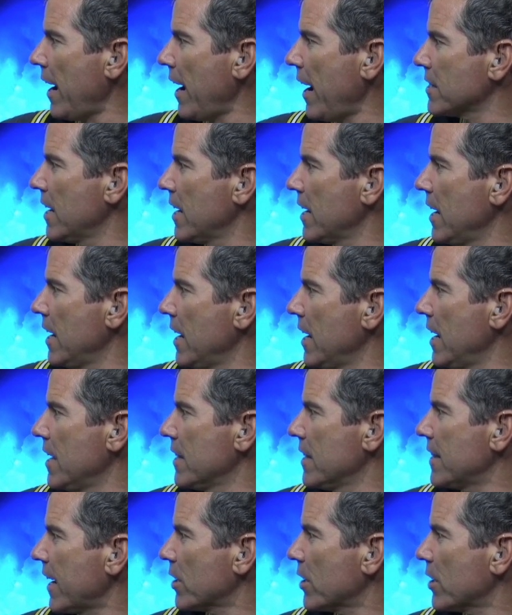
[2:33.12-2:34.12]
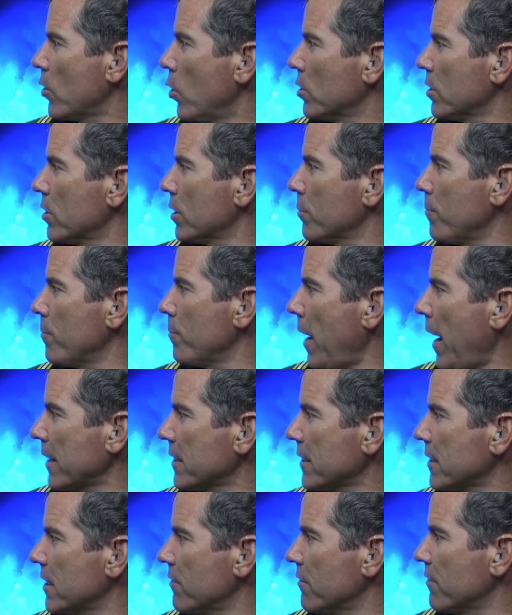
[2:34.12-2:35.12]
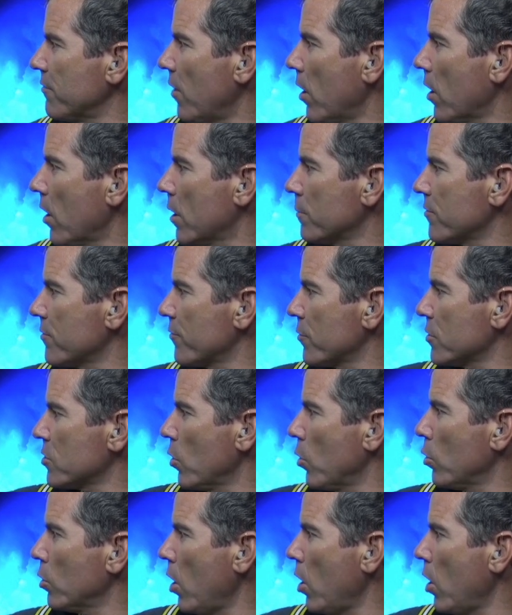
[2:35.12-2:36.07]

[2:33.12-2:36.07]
they can only be packed into farms for so long.